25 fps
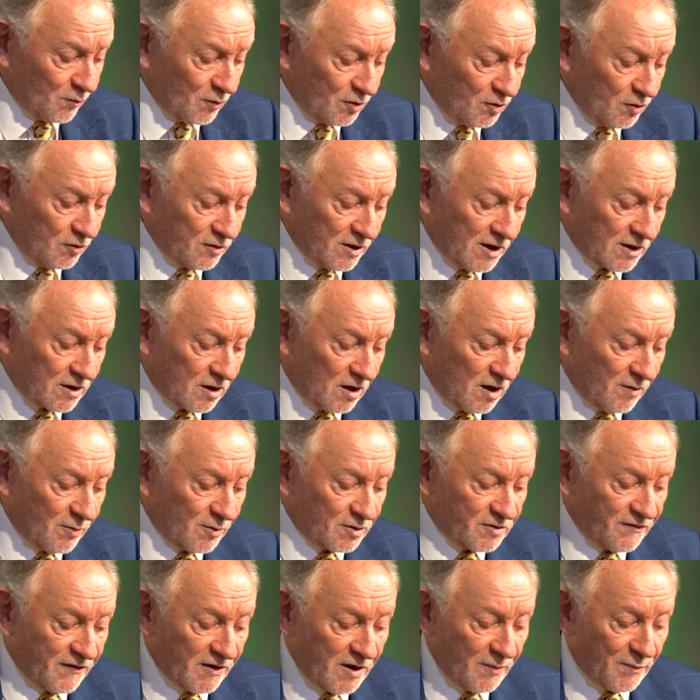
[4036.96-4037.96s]
were doing that lobbying,
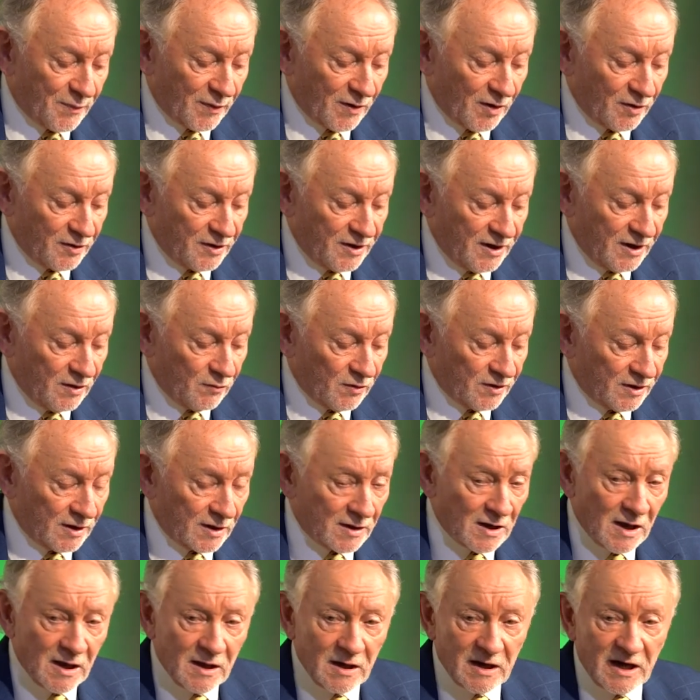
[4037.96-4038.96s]
it was a very proud day when that
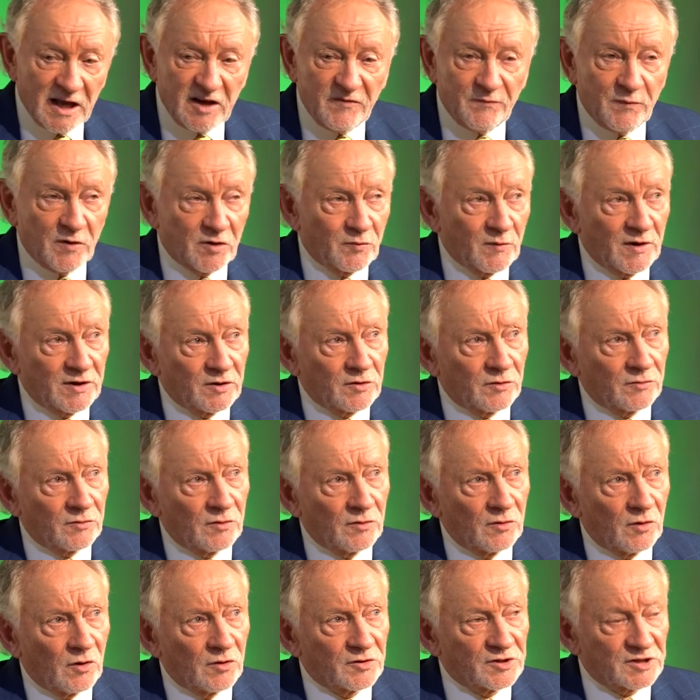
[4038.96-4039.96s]
lifeboat went
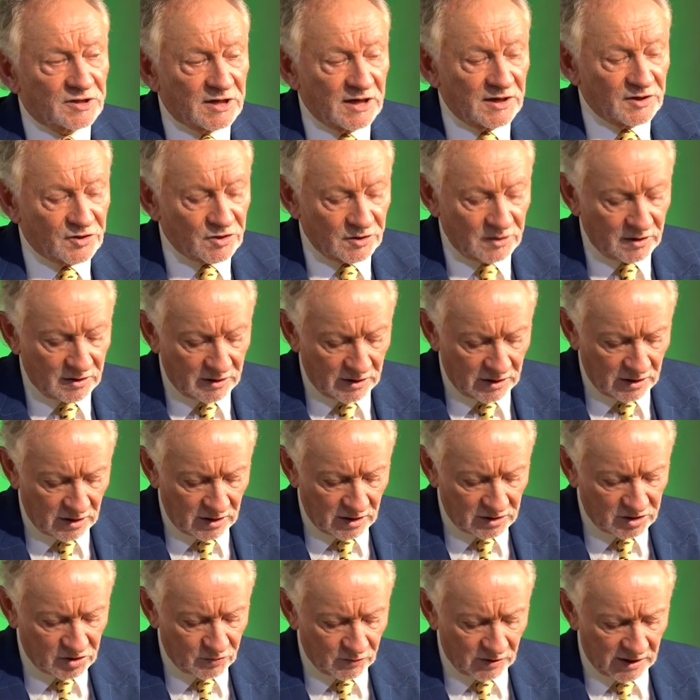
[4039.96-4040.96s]
on, on station in, in
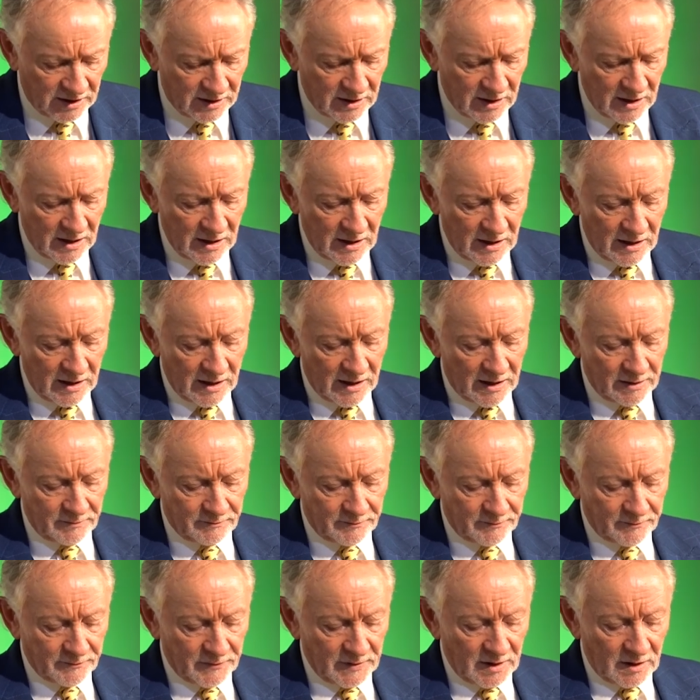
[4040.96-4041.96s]
Lough Swilly. And
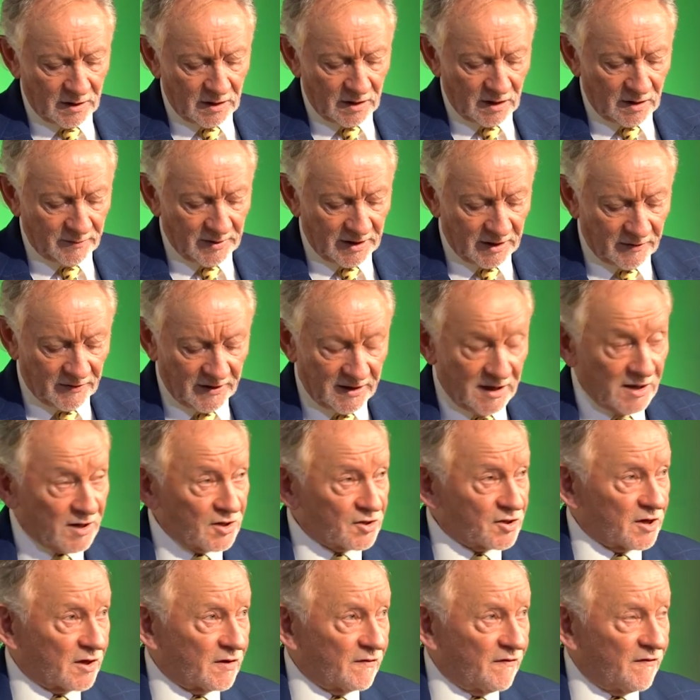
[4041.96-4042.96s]
I mean, in the
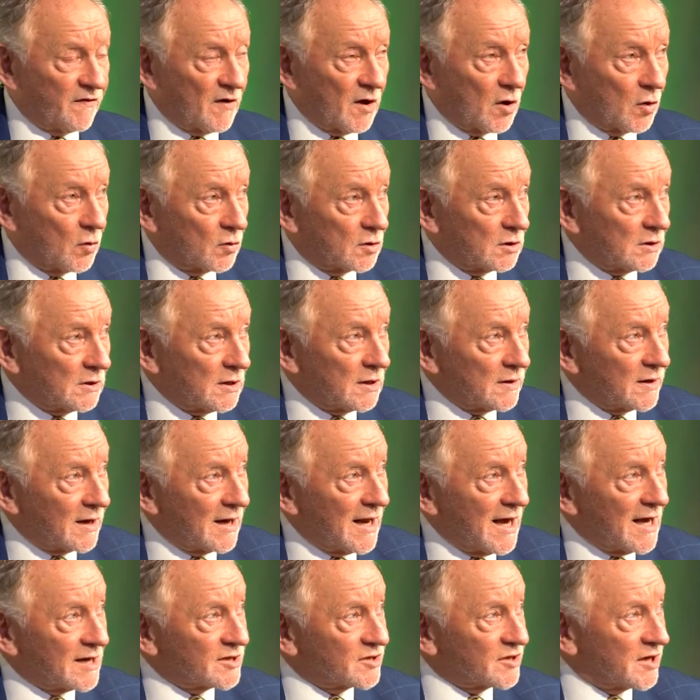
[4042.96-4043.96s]
years that have followed, the
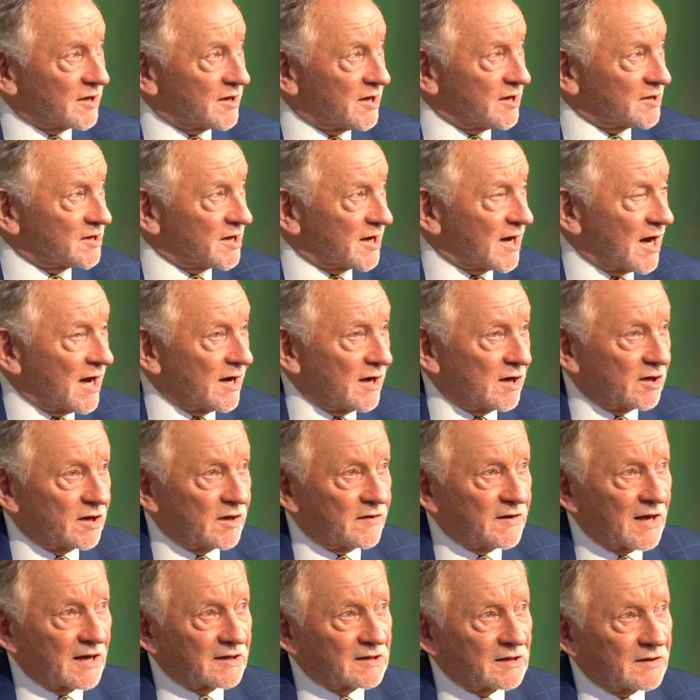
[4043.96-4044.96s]
last statistic I heard
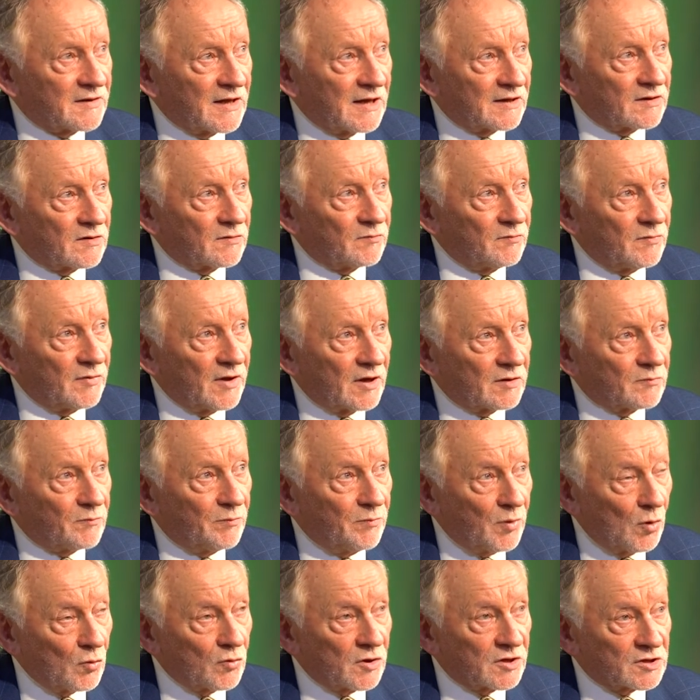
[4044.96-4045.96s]
that that, that,
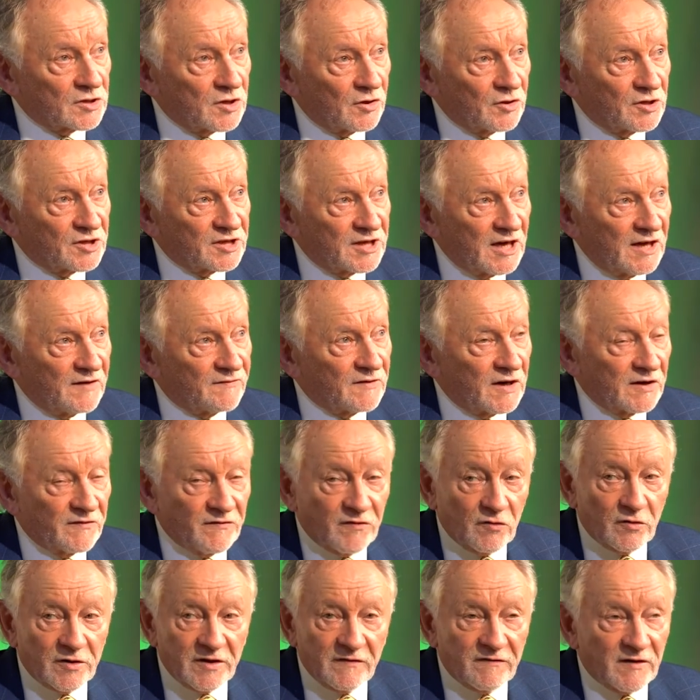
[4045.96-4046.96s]
boat has now saved like
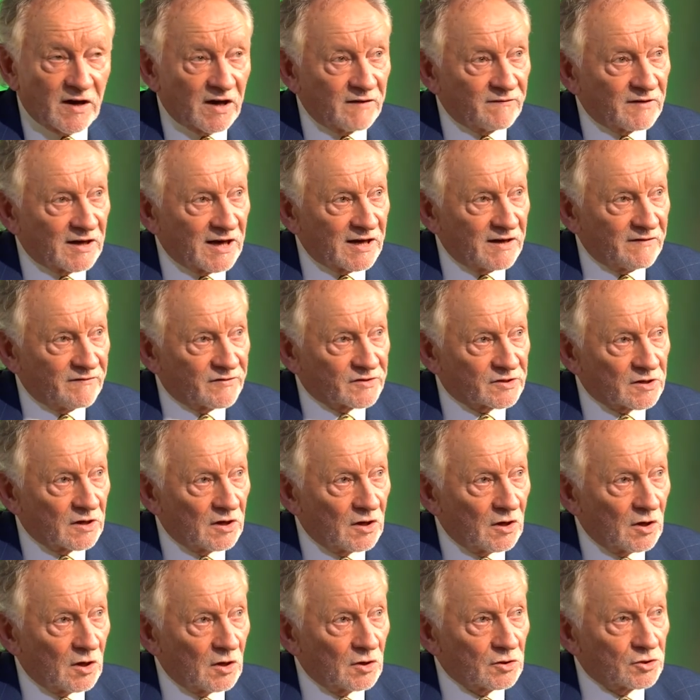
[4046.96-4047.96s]
45 lives.
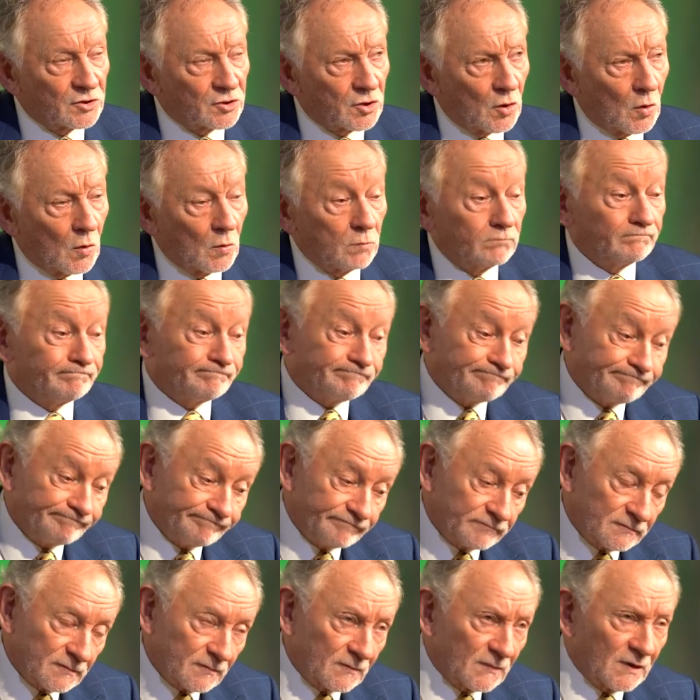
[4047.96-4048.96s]
Wow. So,
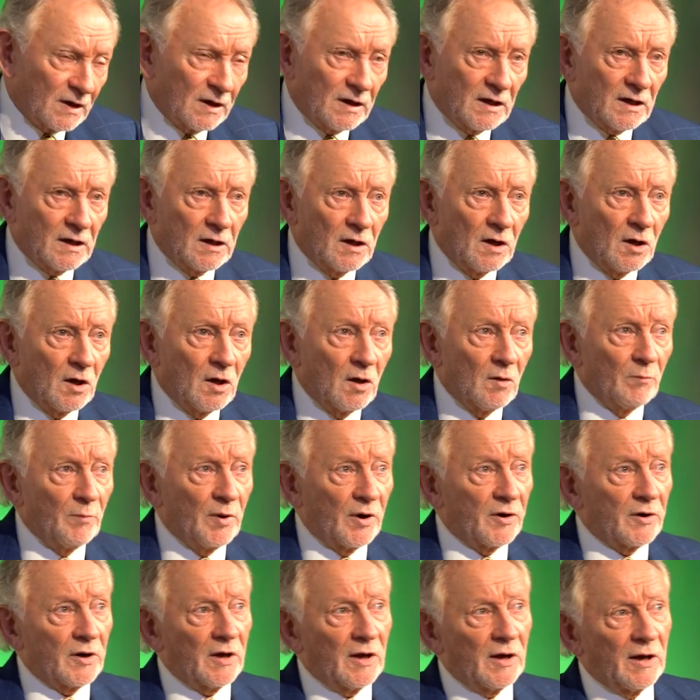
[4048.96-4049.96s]
yeah, yeah.
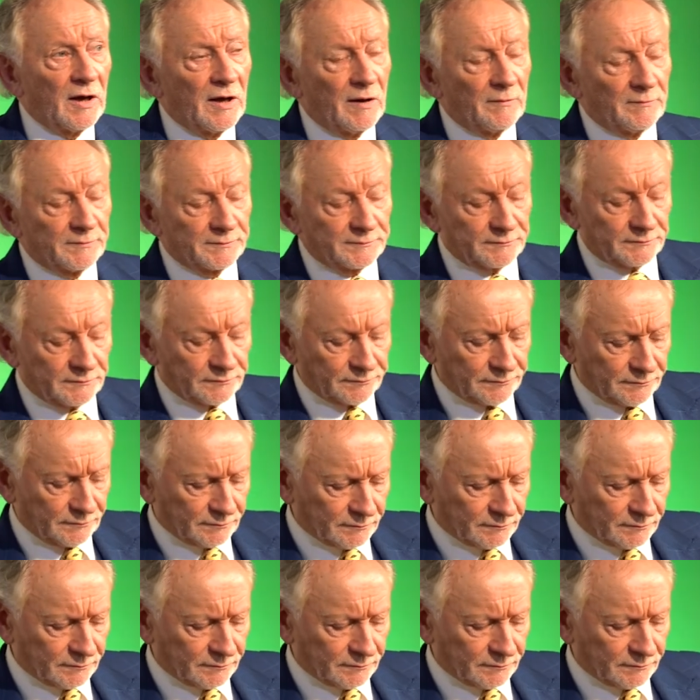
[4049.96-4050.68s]
But. Uh,